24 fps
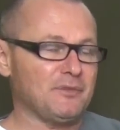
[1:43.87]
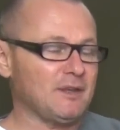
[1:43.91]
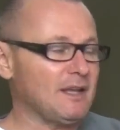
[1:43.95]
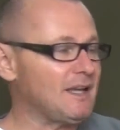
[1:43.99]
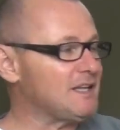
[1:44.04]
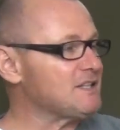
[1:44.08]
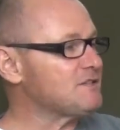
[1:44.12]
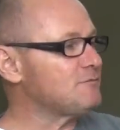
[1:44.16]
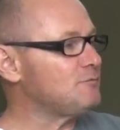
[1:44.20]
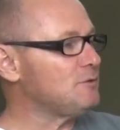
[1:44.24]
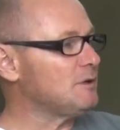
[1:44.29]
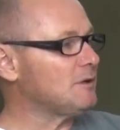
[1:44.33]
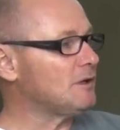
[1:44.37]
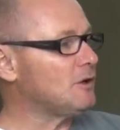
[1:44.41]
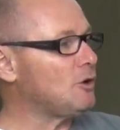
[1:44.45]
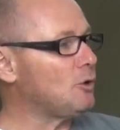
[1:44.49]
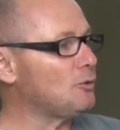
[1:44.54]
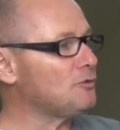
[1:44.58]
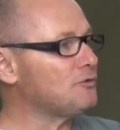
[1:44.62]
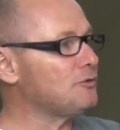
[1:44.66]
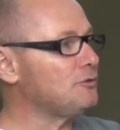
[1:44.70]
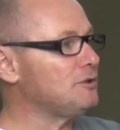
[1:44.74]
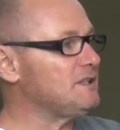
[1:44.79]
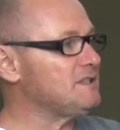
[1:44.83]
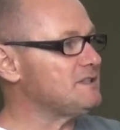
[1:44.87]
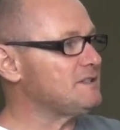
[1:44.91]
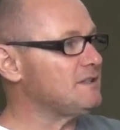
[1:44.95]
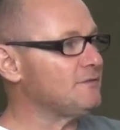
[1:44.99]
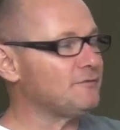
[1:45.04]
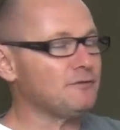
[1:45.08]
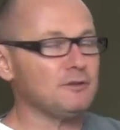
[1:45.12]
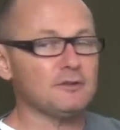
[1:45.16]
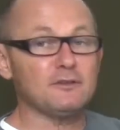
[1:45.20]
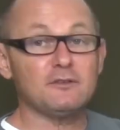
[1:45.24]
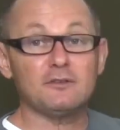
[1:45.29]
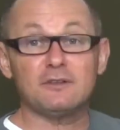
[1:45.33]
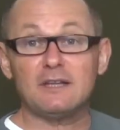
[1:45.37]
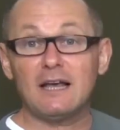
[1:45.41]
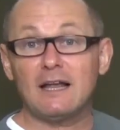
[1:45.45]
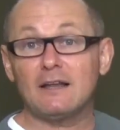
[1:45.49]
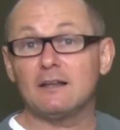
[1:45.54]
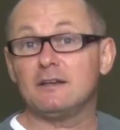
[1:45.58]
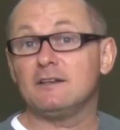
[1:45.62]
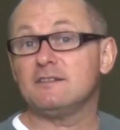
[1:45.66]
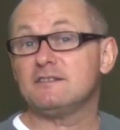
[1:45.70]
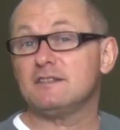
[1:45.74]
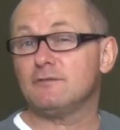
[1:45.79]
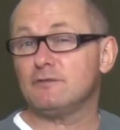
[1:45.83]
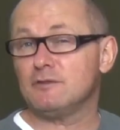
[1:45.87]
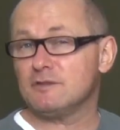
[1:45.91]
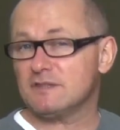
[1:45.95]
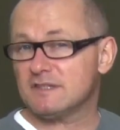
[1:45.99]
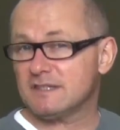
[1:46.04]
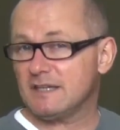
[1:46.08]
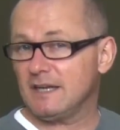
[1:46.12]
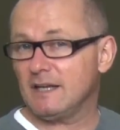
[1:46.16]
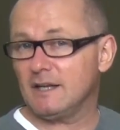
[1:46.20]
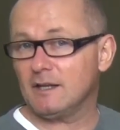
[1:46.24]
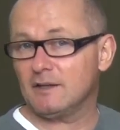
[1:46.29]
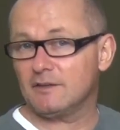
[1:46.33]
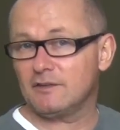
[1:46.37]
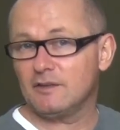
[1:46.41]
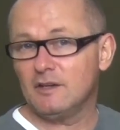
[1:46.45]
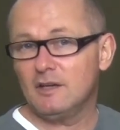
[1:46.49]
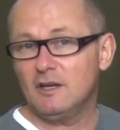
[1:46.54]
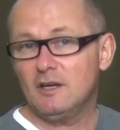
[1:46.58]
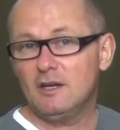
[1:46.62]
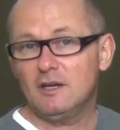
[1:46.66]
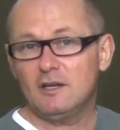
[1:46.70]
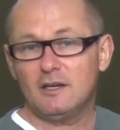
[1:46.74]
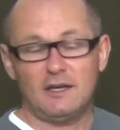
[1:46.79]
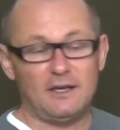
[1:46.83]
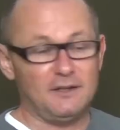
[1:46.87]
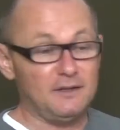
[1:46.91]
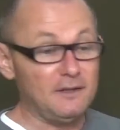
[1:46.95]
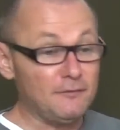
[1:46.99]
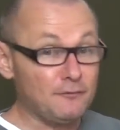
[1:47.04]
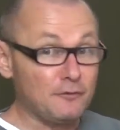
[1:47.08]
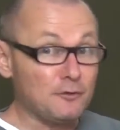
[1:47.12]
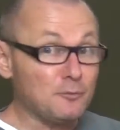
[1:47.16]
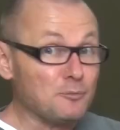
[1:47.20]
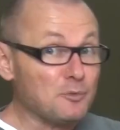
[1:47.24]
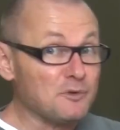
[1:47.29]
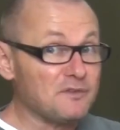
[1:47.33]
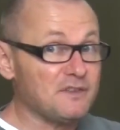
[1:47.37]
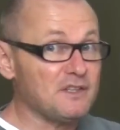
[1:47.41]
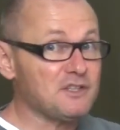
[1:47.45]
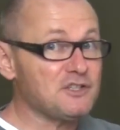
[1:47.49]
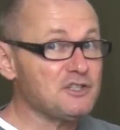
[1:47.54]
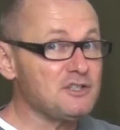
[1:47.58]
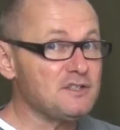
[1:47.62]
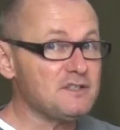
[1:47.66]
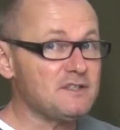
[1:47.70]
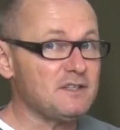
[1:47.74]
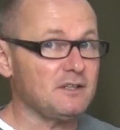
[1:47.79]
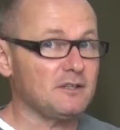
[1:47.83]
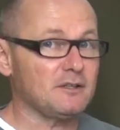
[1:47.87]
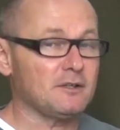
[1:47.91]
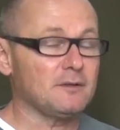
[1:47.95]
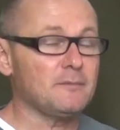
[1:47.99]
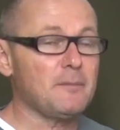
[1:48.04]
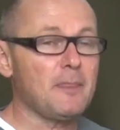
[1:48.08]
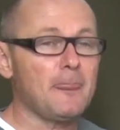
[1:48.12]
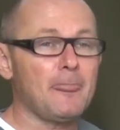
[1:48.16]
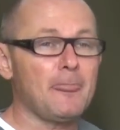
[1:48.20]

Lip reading: as we go through these different tonalities, different scales and different positions here,